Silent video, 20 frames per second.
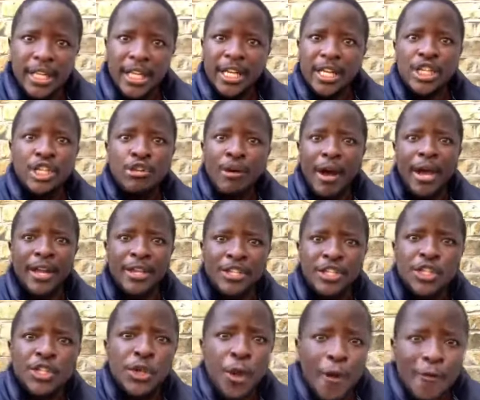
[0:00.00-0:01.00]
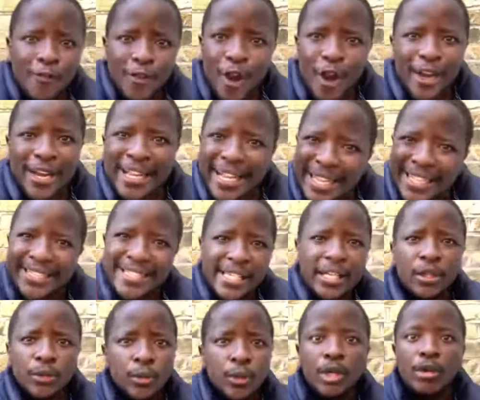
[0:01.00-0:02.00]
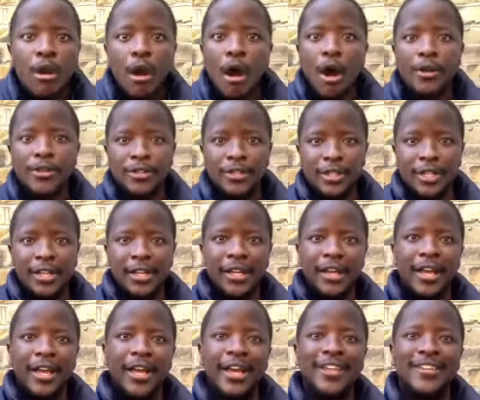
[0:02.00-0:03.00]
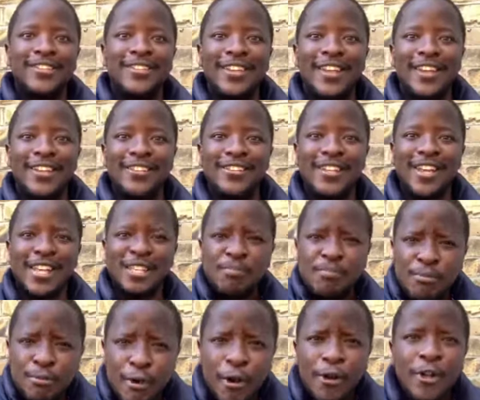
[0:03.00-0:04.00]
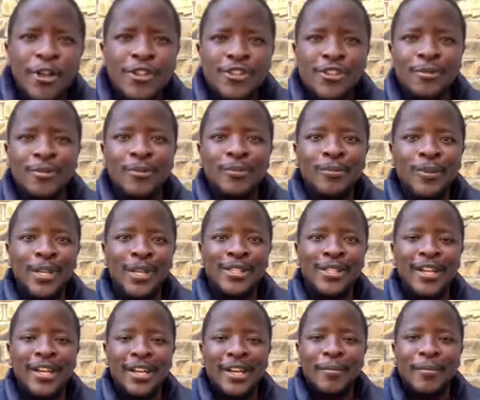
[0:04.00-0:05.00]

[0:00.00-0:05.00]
You try to serve God, he gets killed. We can't, as broken human beings.